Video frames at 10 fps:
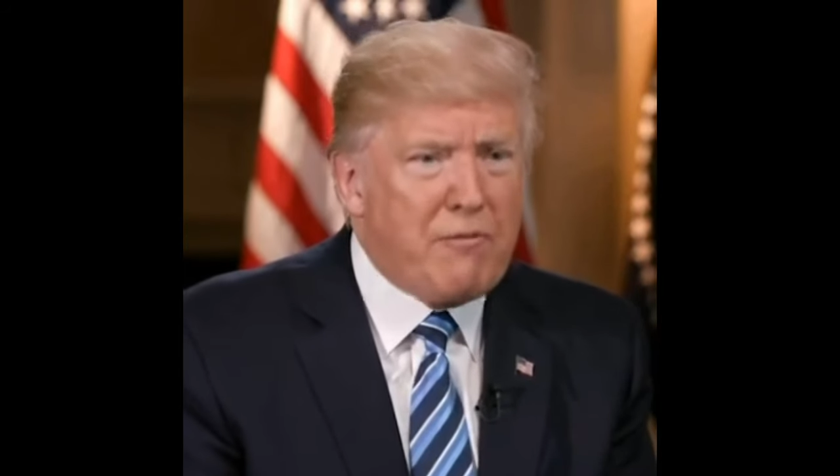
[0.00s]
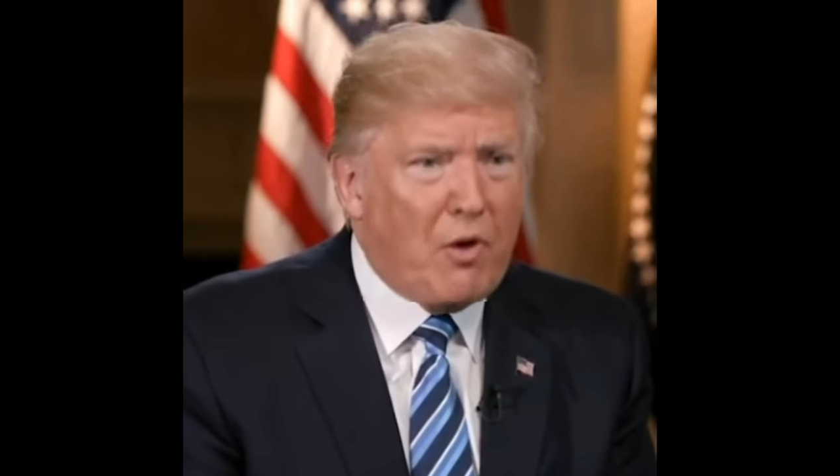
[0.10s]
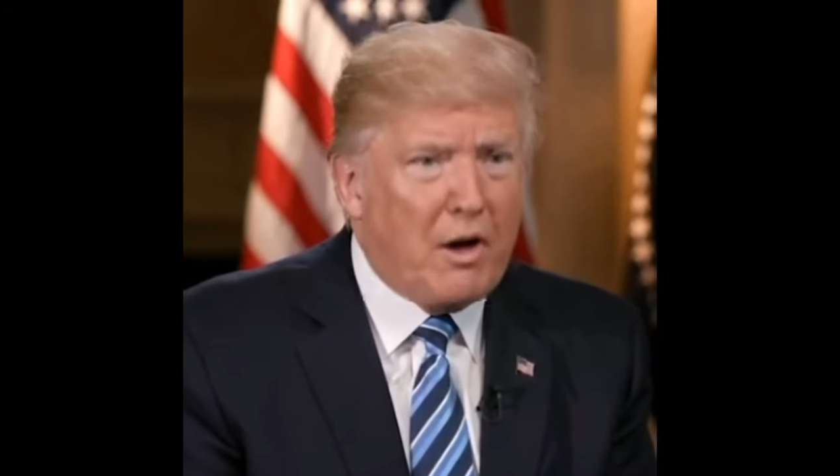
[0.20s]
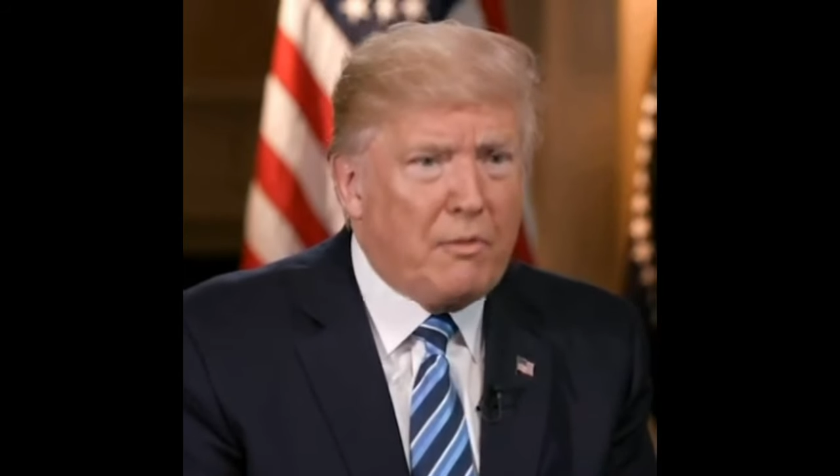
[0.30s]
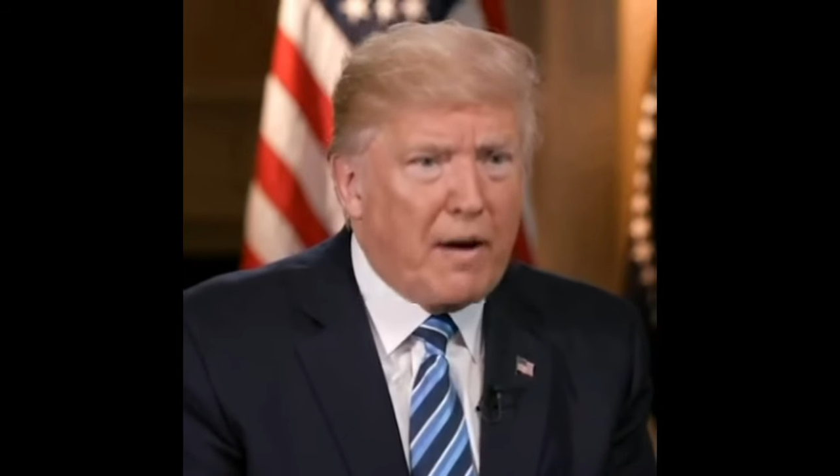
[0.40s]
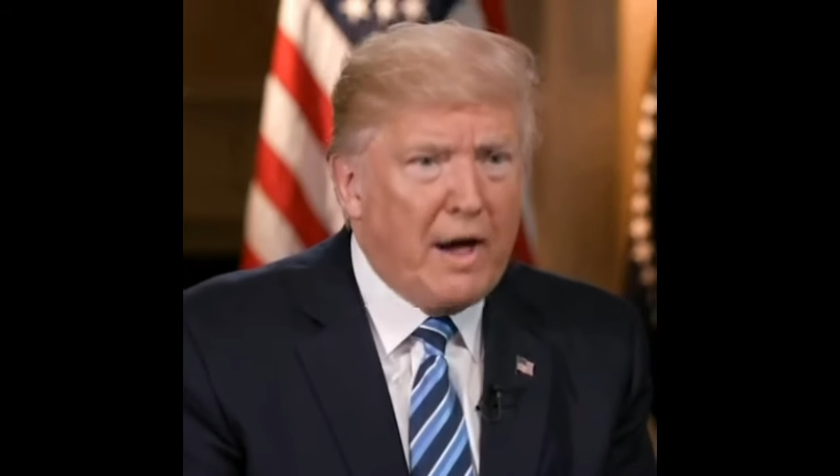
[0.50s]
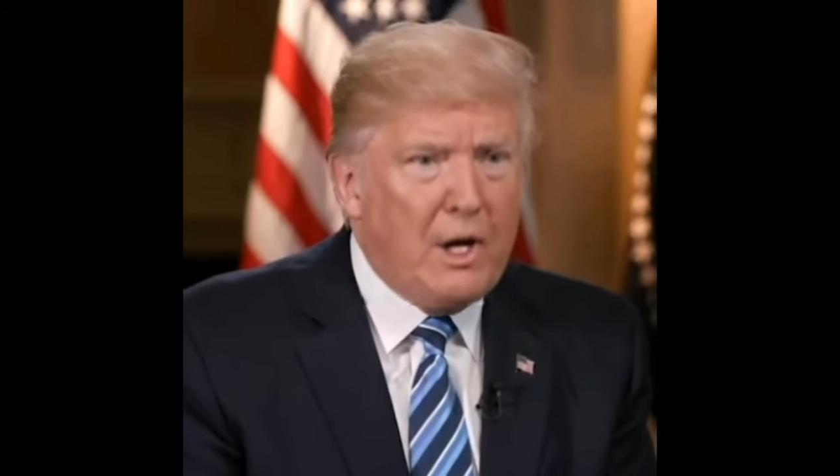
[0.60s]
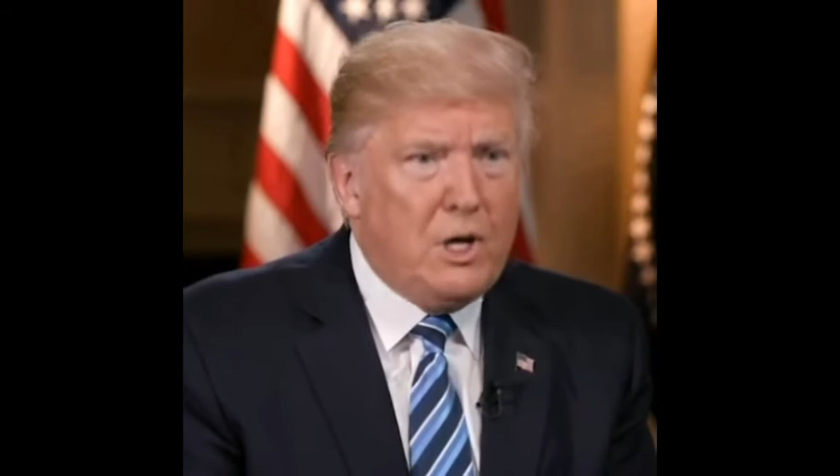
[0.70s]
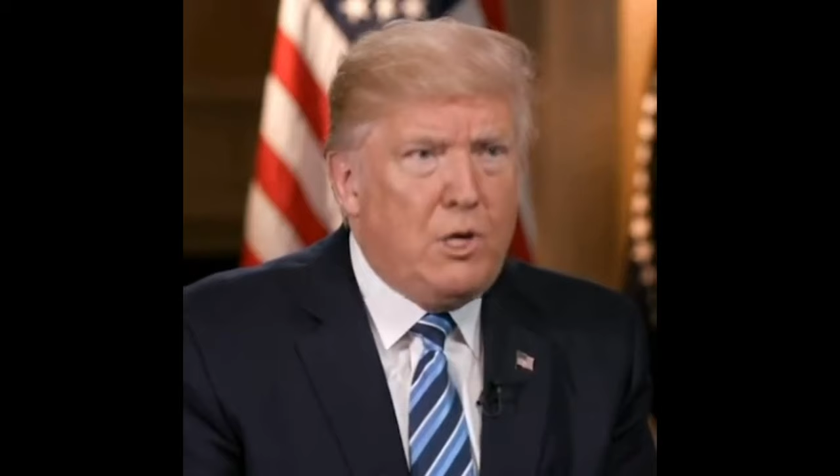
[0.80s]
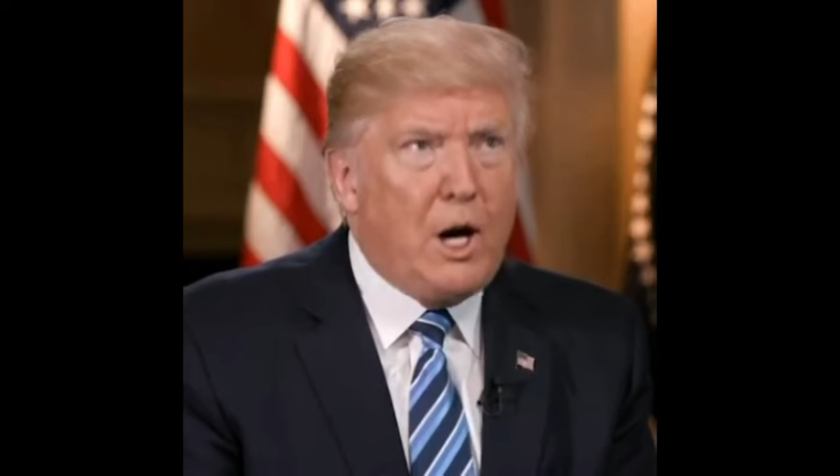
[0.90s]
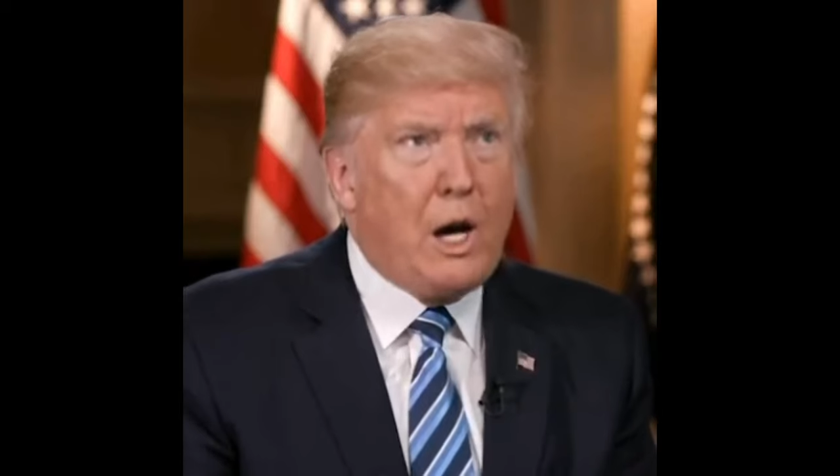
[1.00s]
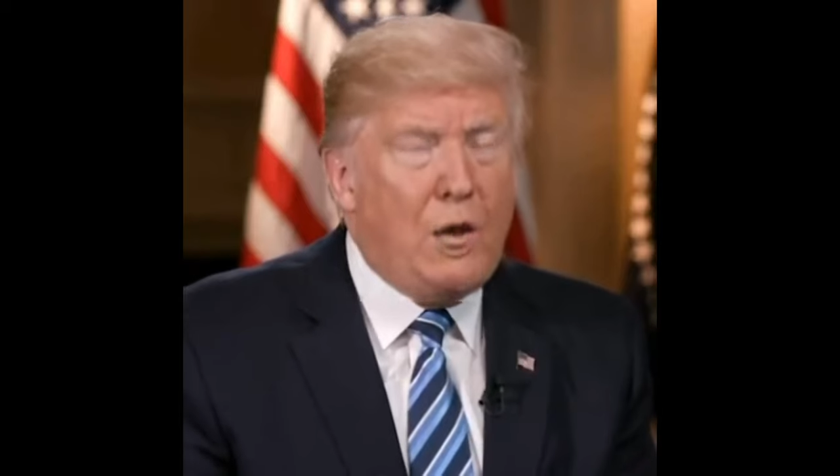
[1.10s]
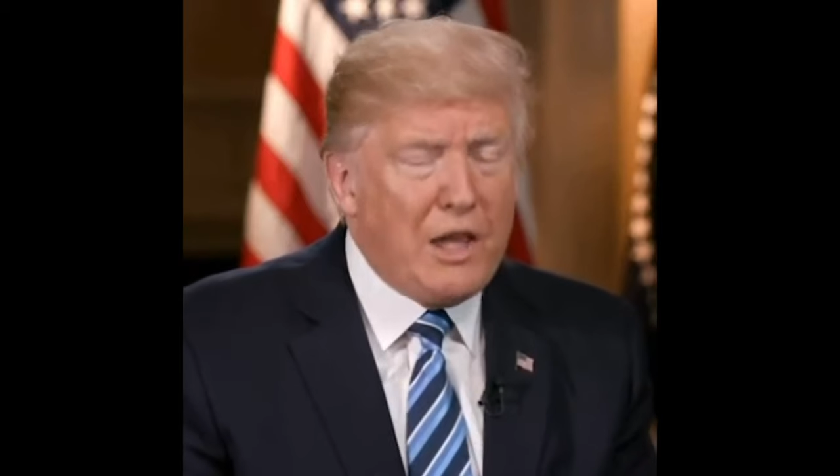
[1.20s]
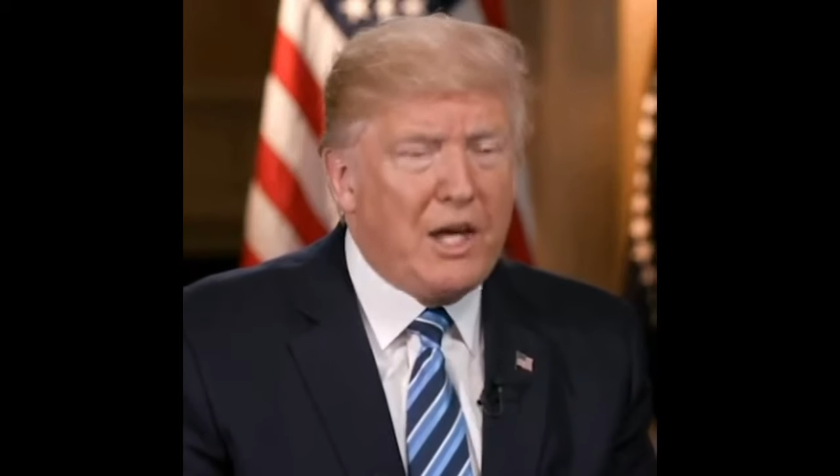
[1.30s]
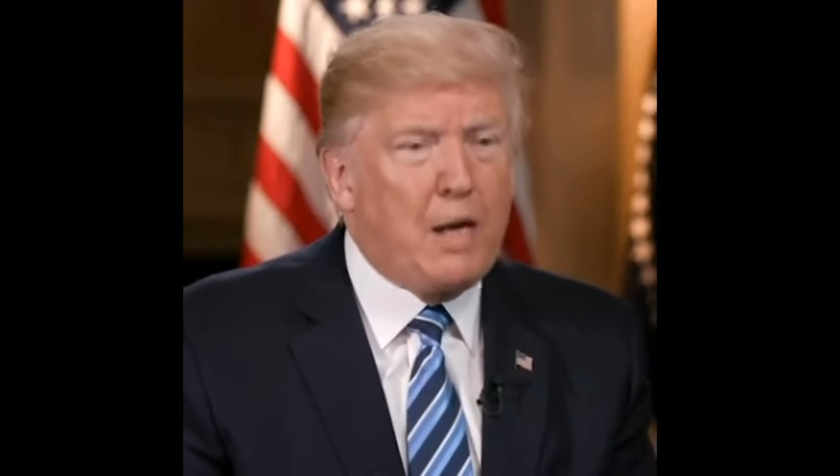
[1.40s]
foreign pale a traitor,